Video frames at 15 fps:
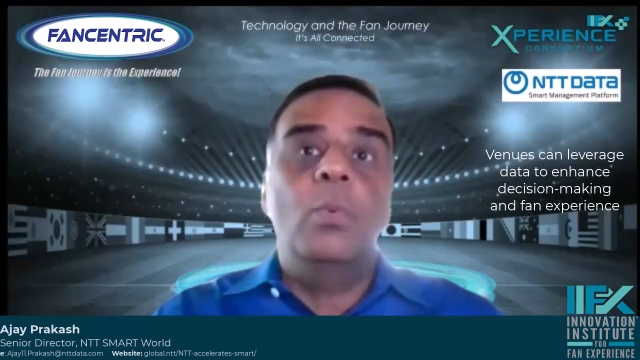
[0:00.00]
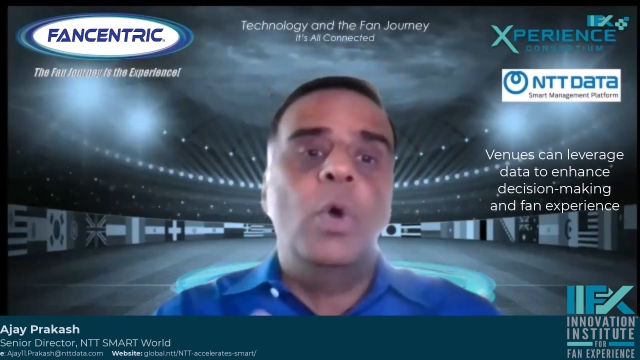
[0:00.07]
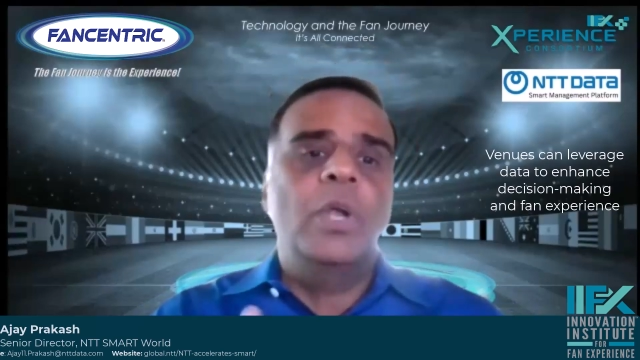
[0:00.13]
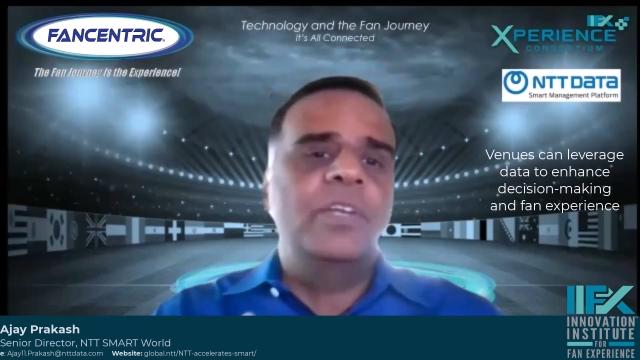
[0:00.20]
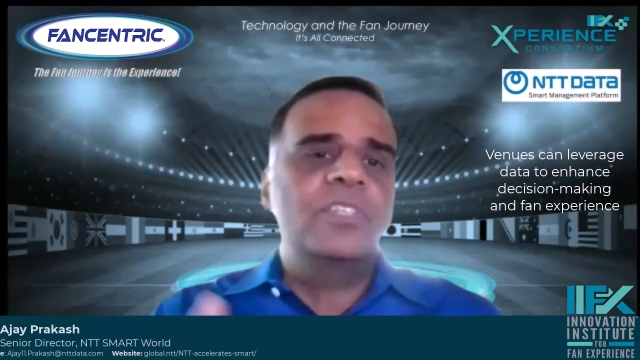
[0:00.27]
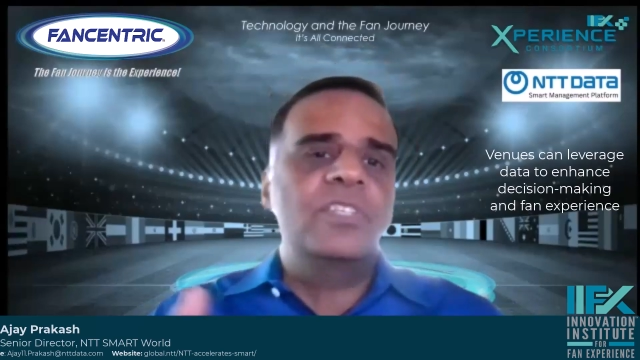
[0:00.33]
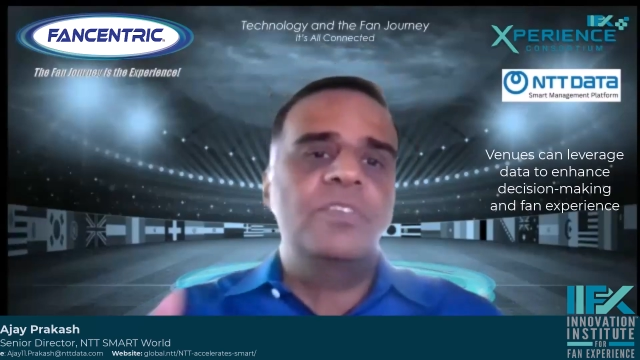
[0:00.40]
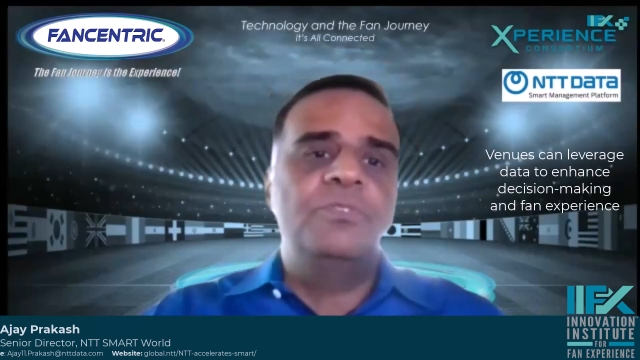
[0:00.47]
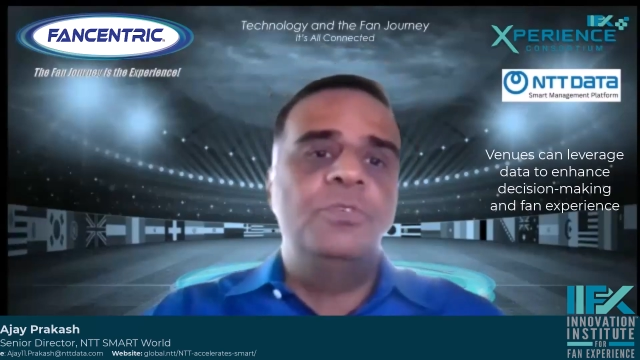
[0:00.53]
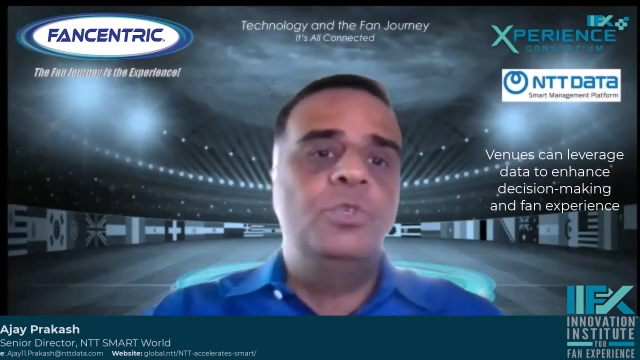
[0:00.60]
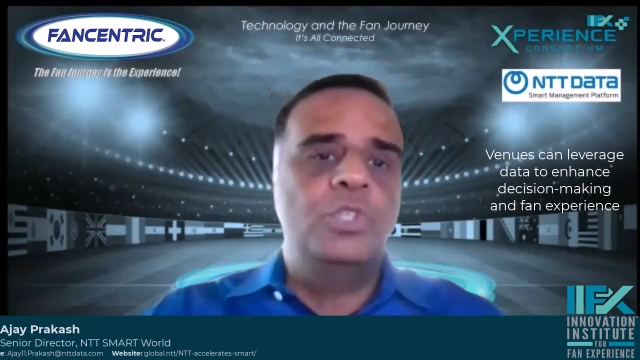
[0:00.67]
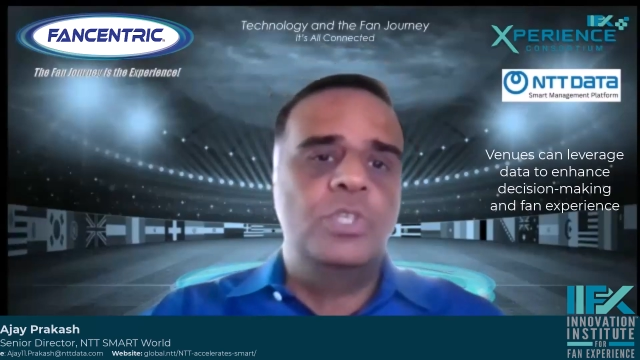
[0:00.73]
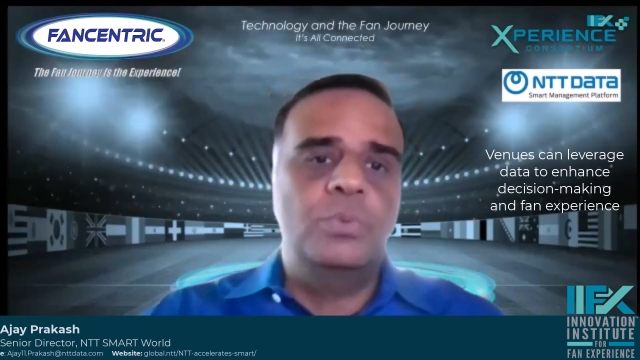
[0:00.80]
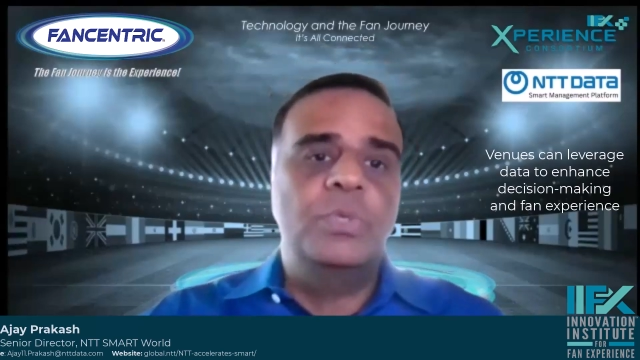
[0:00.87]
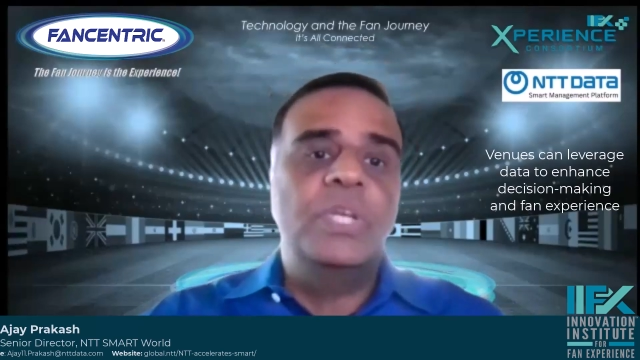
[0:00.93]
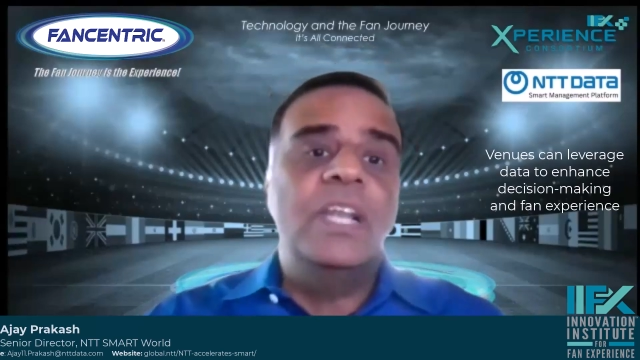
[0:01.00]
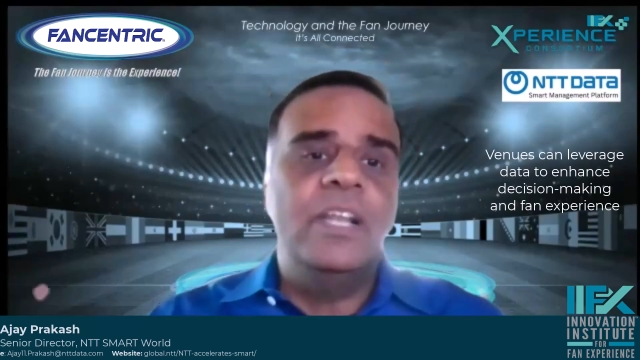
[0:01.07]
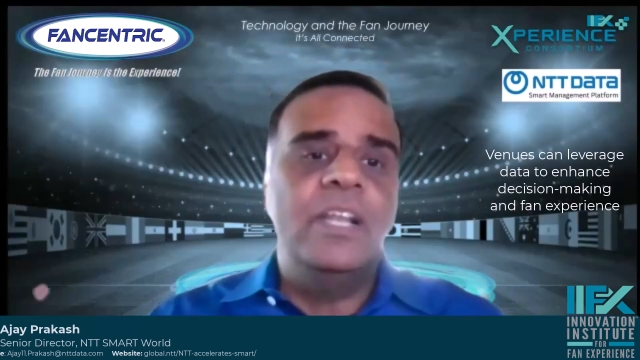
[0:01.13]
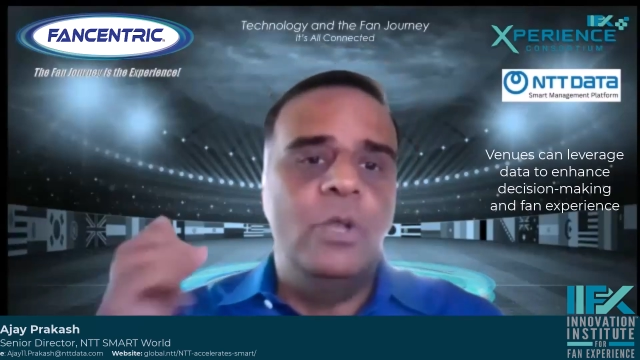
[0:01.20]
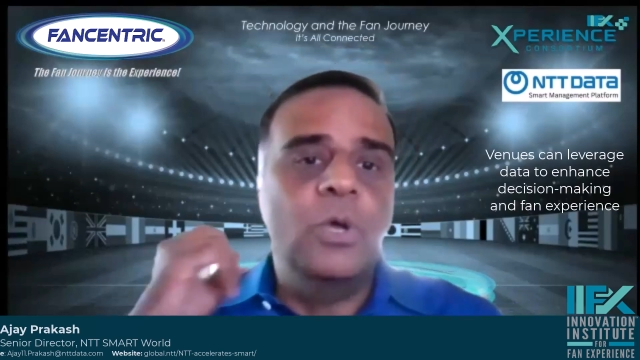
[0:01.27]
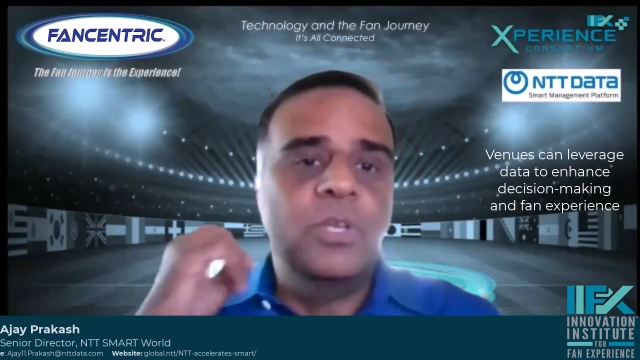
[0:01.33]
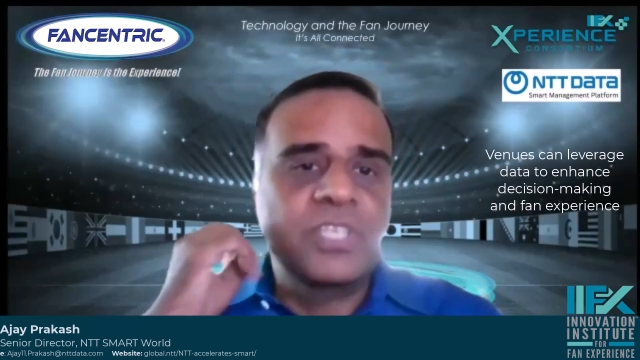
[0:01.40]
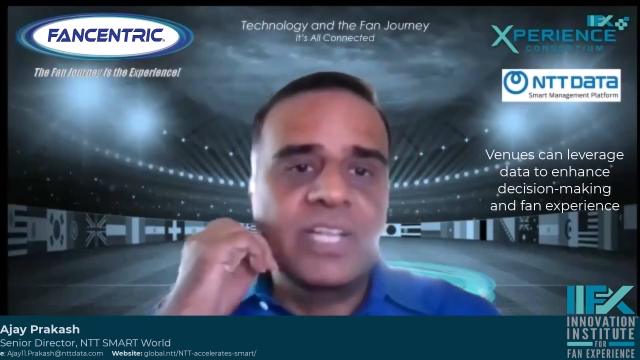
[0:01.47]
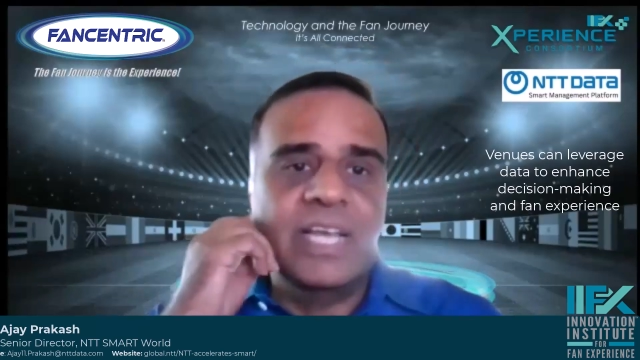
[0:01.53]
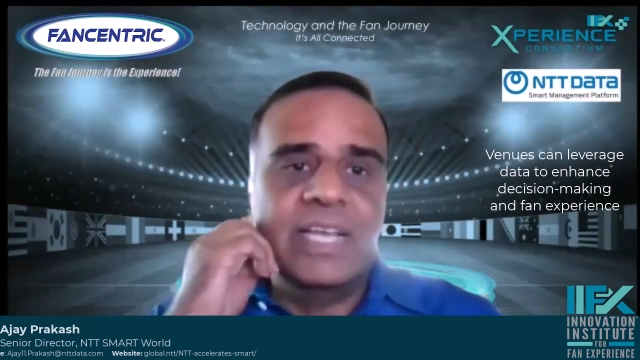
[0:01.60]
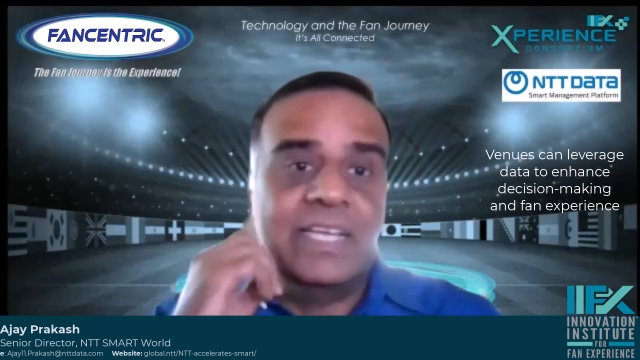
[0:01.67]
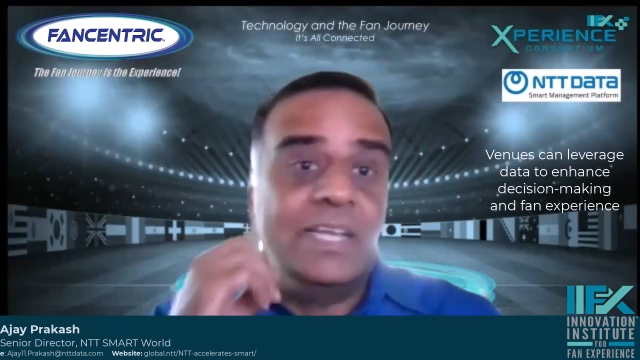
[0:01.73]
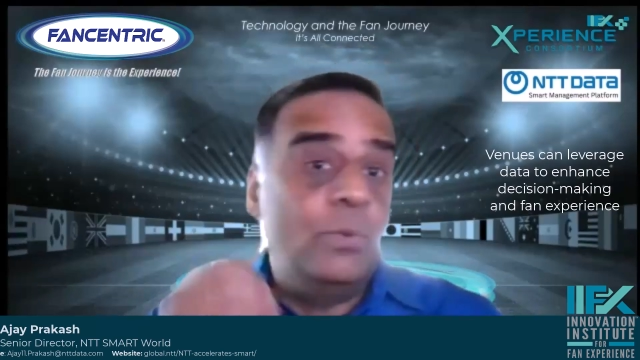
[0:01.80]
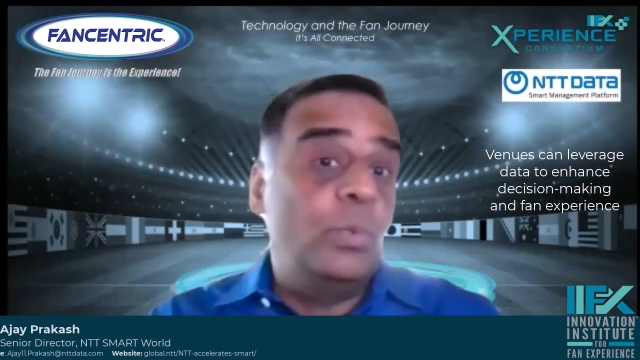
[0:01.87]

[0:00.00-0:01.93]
what does the future really looks like,